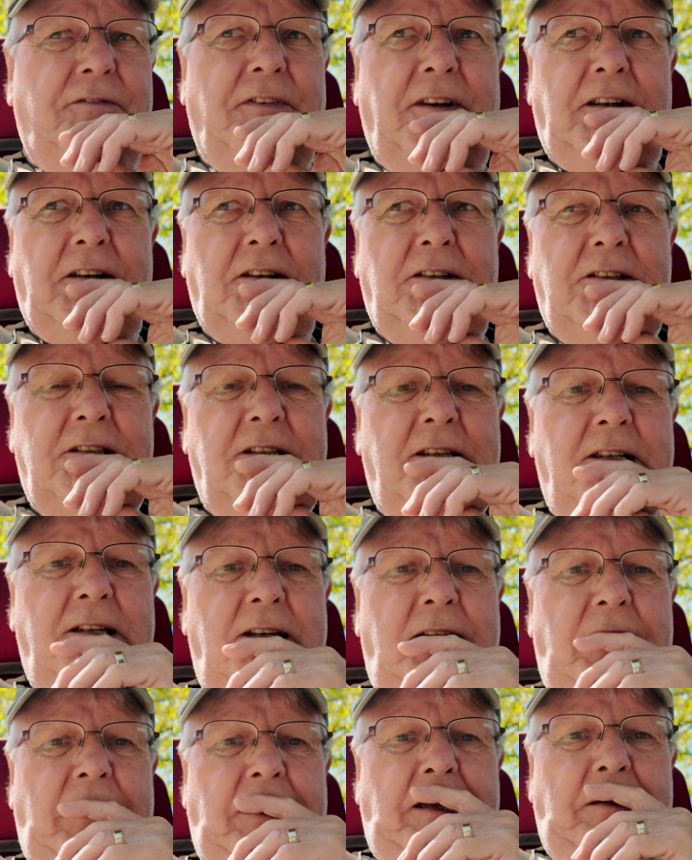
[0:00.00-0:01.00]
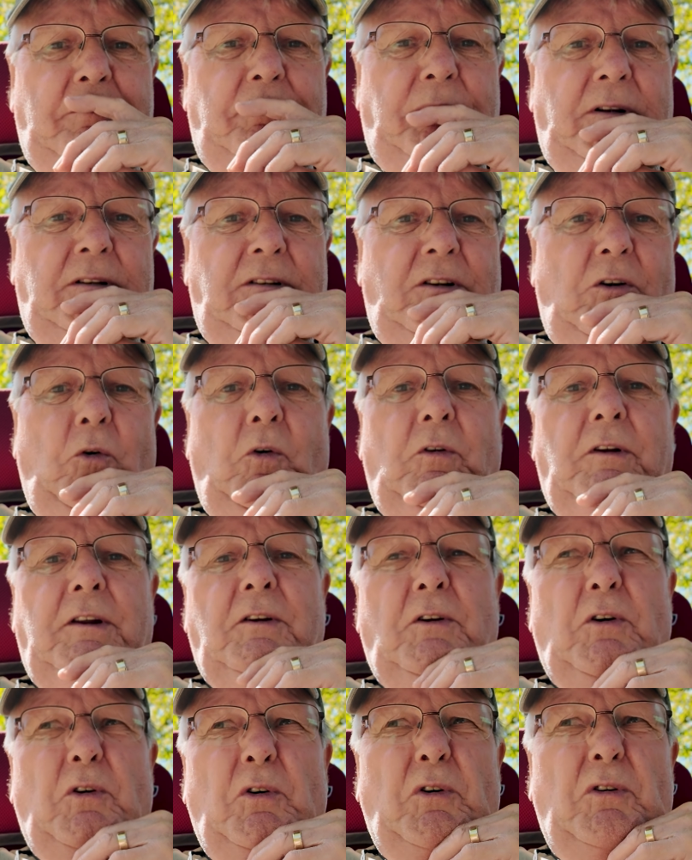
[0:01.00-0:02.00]
figures. But all
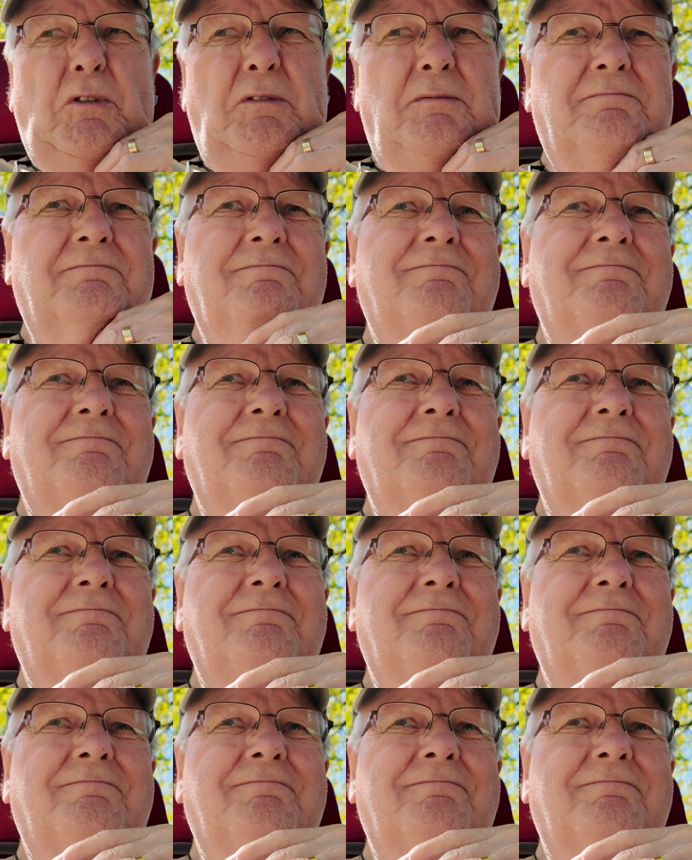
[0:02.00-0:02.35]
in all,